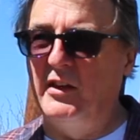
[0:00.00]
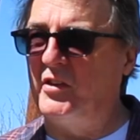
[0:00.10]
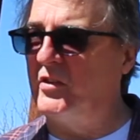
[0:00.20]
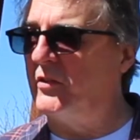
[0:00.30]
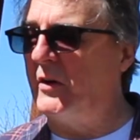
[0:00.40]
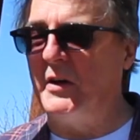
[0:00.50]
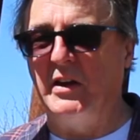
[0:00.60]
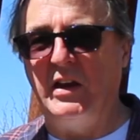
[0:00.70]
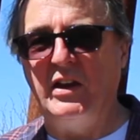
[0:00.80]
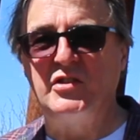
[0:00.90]
This is a very
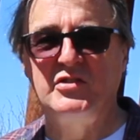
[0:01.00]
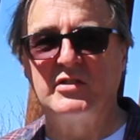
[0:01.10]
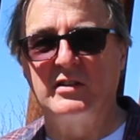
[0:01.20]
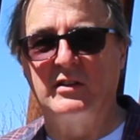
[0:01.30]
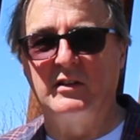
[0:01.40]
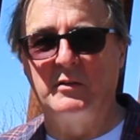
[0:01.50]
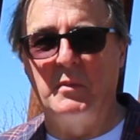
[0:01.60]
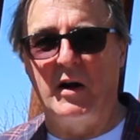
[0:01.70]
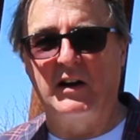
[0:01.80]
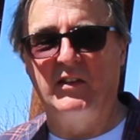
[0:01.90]
niche
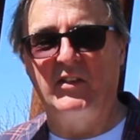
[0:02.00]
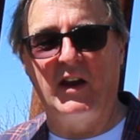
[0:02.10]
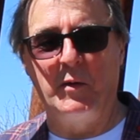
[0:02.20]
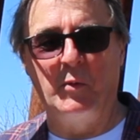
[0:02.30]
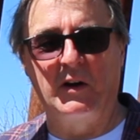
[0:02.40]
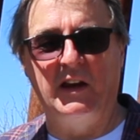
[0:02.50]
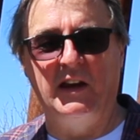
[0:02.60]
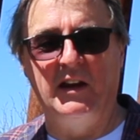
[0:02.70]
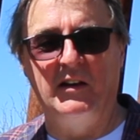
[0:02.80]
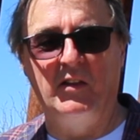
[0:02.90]
market that I'm
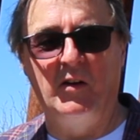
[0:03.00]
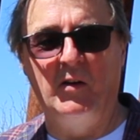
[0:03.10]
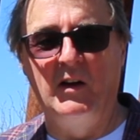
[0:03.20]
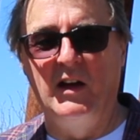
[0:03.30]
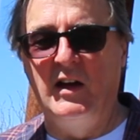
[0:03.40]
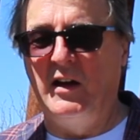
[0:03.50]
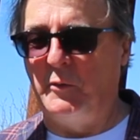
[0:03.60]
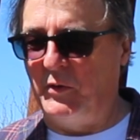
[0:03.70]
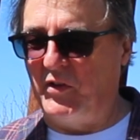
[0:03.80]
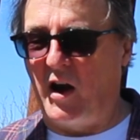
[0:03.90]
working here though.
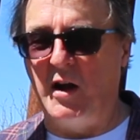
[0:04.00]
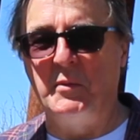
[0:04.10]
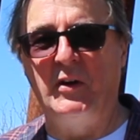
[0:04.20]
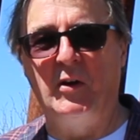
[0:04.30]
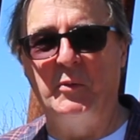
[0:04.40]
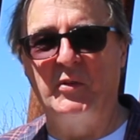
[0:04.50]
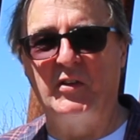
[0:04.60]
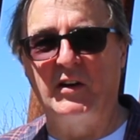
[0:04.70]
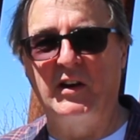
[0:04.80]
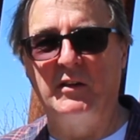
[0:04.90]
Retirement home
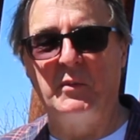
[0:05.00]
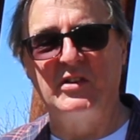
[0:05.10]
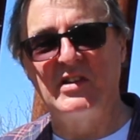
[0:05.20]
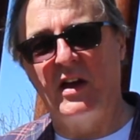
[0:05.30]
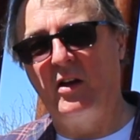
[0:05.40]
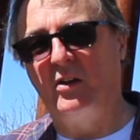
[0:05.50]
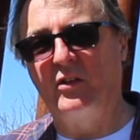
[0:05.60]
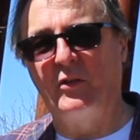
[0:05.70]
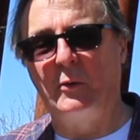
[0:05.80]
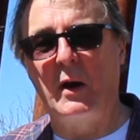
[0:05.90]
circuit. My channel is
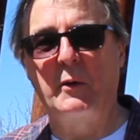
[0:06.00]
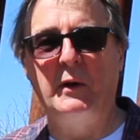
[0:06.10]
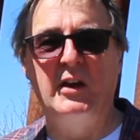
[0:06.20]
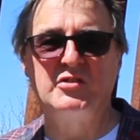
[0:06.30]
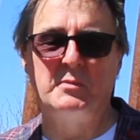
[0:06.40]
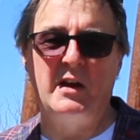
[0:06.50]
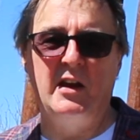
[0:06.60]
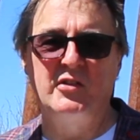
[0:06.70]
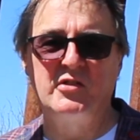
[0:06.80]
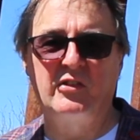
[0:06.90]
for recreation
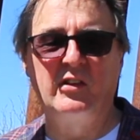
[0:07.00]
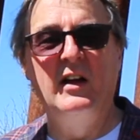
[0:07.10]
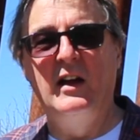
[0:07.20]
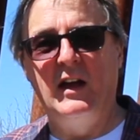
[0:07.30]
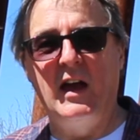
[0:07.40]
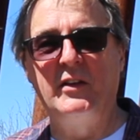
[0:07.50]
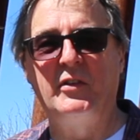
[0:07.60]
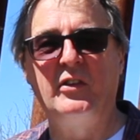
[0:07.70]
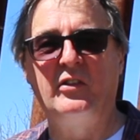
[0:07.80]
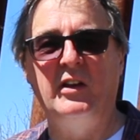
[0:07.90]
managers and for
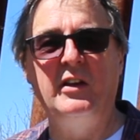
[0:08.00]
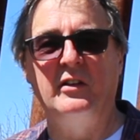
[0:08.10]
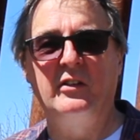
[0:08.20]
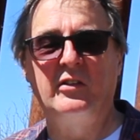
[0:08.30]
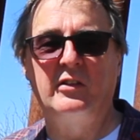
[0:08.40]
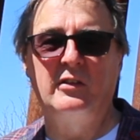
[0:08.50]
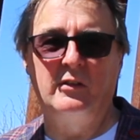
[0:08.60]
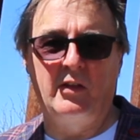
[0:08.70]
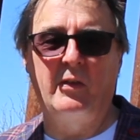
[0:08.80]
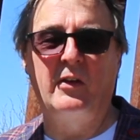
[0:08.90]
the seniors
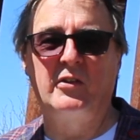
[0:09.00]
that they